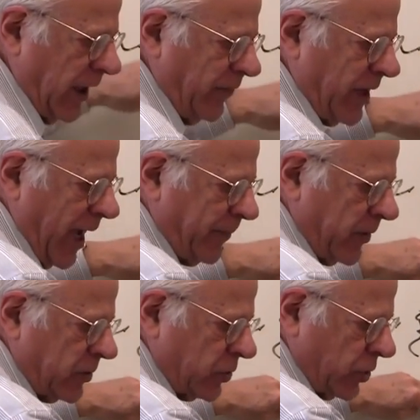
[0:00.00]
giving
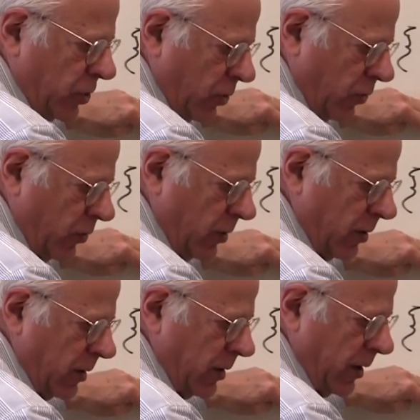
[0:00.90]
up 2
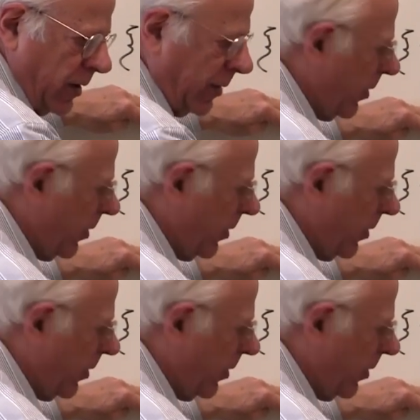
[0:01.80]
in